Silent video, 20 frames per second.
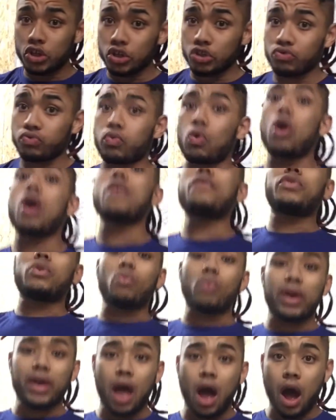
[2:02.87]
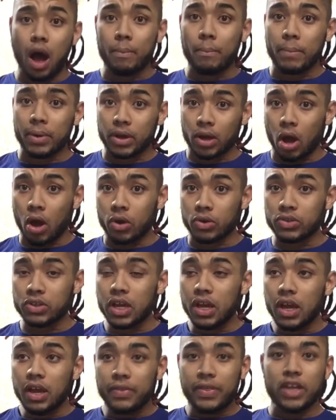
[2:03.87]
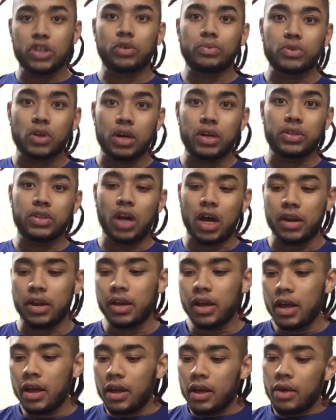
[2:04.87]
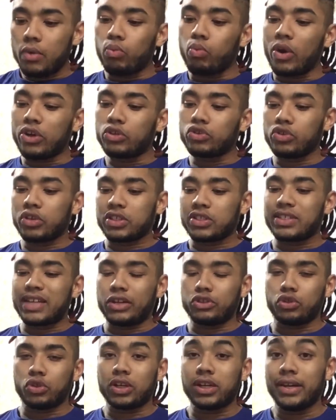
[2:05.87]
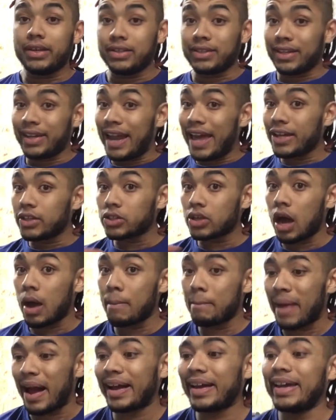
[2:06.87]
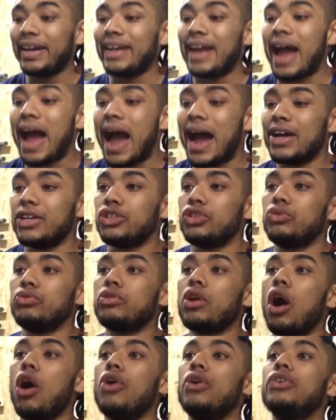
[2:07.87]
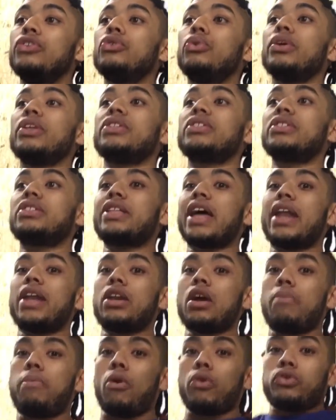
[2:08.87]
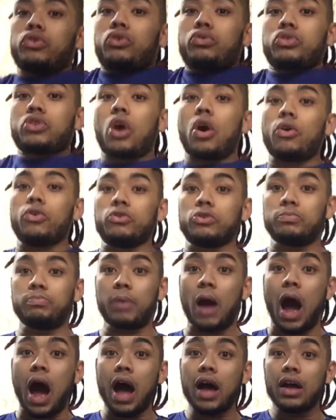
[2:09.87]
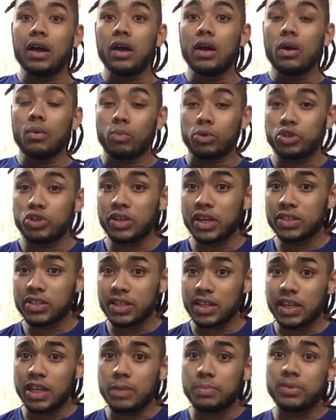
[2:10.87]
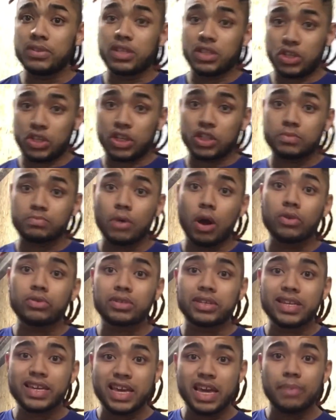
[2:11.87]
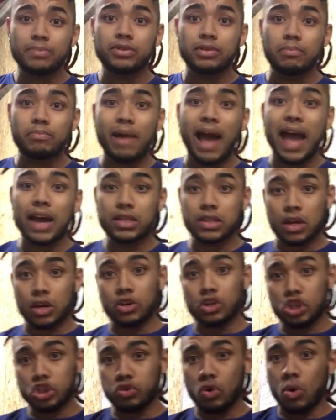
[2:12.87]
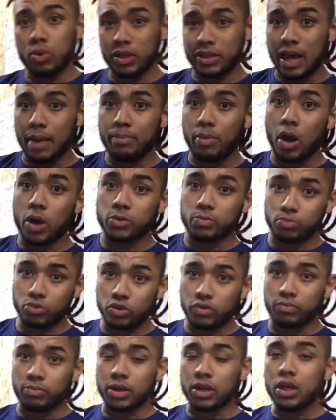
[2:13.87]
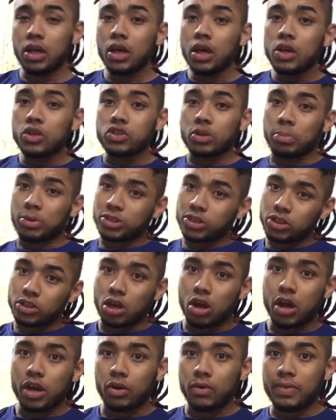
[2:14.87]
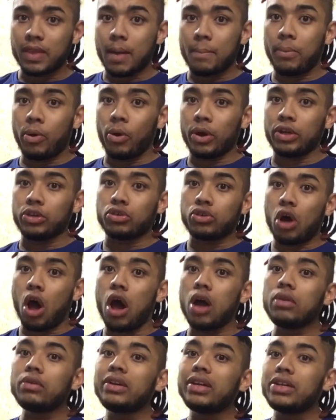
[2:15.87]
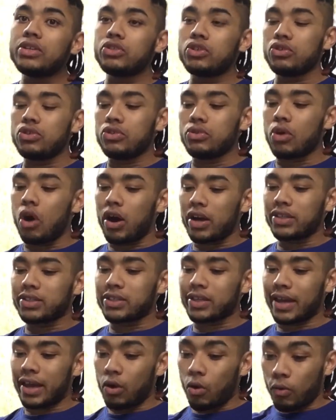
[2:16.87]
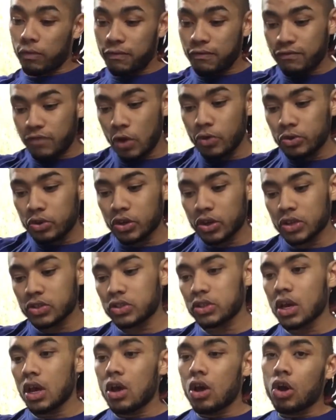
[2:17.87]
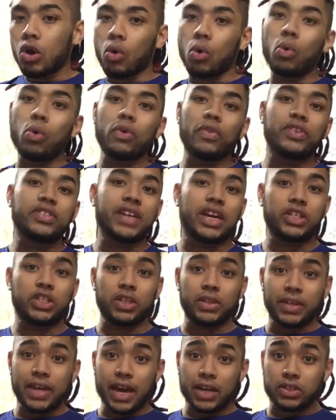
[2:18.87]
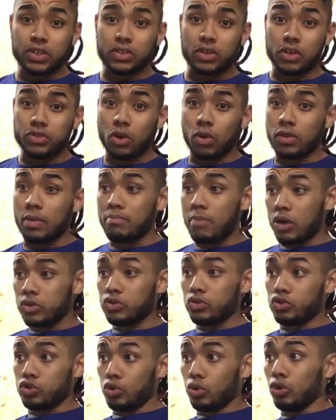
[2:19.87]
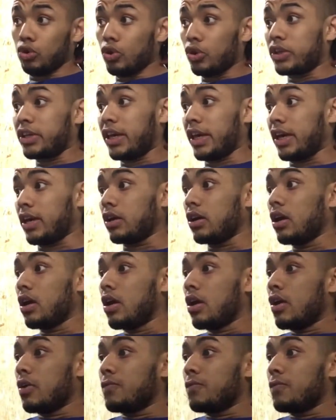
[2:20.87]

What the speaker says: to drive the weight up, because their job's kind of done. When you're doing a snatch or a clean, the legs come back in as you go to extend up onto your toes. But once you get to the knee position, it's mostly hips and back that are controlling that bar's movement. So by starting on that point, not only do you isolate or focus all of the tension in the exercise on the muscles you're looking